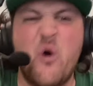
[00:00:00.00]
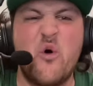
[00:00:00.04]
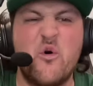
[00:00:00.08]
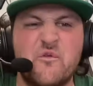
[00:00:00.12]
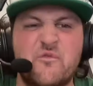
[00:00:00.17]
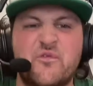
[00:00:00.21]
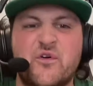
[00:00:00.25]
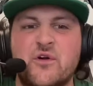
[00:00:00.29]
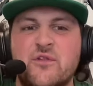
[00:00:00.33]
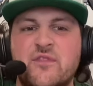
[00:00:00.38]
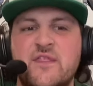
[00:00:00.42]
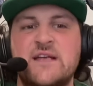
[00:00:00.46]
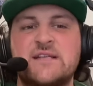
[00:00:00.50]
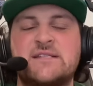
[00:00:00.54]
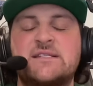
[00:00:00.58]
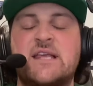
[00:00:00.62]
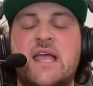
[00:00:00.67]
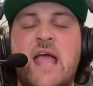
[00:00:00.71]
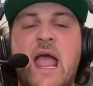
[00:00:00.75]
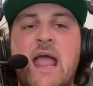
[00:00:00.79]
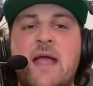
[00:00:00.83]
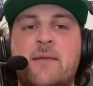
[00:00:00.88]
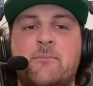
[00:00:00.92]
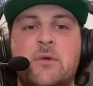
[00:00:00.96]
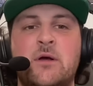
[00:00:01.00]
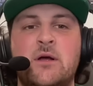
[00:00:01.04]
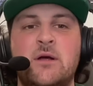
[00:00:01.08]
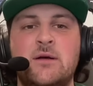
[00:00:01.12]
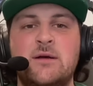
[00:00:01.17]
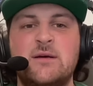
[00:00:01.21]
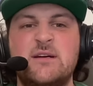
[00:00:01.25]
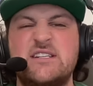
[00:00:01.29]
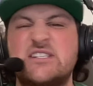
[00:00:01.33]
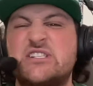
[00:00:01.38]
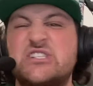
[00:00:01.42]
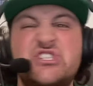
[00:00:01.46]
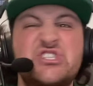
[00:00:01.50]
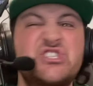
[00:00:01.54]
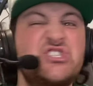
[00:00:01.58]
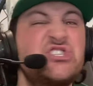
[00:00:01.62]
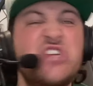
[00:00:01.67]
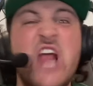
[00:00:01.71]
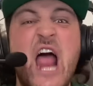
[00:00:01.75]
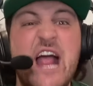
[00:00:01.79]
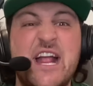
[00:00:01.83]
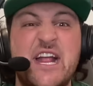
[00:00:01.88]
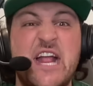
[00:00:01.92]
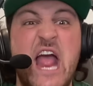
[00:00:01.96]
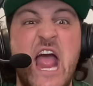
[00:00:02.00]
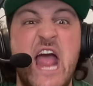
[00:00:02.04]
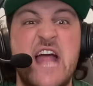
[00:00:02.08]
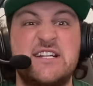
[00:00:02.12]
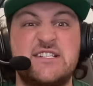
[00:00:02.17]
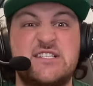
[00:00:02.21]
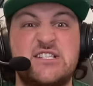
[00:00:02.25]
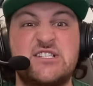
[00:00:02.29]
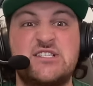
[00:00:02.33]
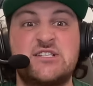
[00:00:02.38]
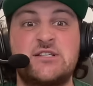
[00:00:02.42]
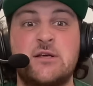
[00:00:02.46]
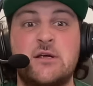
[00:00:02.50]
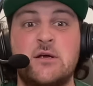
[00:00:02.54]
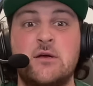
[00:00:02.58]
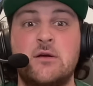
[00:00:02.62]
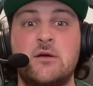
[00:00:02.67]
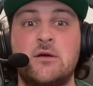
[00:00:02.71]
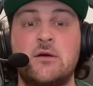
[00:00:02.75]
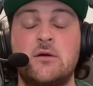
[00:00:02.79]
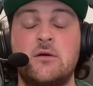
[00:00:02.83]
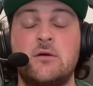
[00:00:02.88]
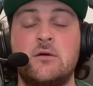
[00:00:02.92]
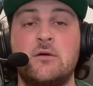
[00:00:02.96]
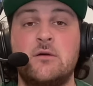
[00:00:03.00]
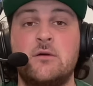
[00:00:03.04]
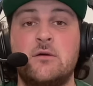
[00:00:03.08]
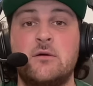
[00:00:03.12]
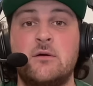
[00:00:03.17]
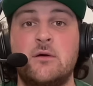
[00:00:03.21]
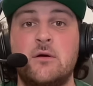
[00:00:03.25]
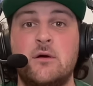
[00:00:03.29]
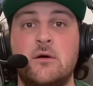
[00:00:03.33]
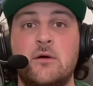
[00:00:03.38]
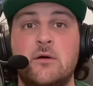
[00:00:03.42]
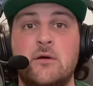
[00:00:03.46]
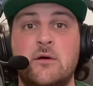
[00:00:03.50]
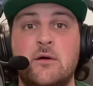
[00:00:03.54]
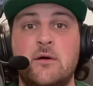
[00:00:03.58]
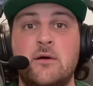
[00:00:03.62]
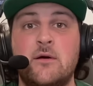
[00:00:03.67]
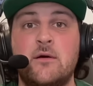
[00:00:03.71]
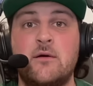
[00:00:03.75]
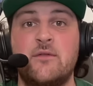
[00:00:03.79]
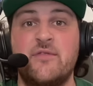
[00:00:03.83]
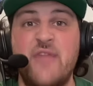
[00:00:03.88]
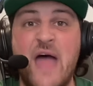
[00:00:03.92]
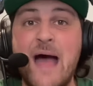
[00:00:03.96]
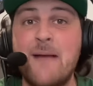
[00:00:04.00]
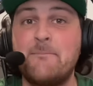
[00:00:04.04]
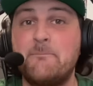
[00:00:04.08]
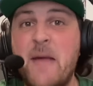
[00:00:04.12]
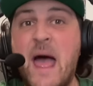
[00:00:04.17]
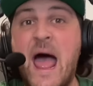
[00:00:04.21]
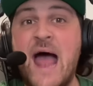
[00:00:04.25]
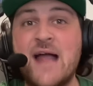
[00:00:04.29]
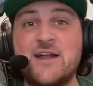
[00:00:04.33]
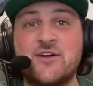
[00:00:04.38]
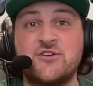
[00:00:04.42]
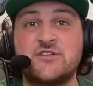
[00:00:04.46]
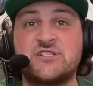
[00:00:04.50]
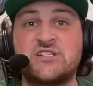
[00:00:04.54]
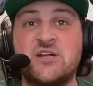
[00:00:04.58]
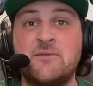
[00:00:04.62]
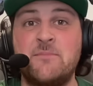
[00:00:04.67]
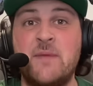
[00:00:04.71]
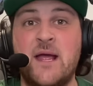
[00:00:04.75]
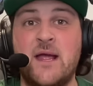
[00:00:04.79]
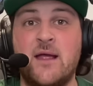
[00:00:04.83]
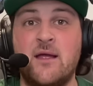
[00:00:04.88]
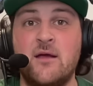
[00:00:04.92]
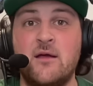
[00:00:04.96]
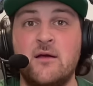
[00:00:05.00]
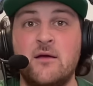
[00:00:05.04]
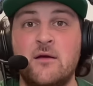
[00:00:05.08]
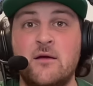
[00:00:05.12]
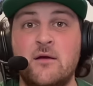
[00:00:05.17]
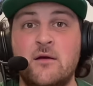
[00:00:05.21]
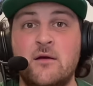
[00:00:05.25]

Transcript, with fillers: over this game. Seconds! That matters to me.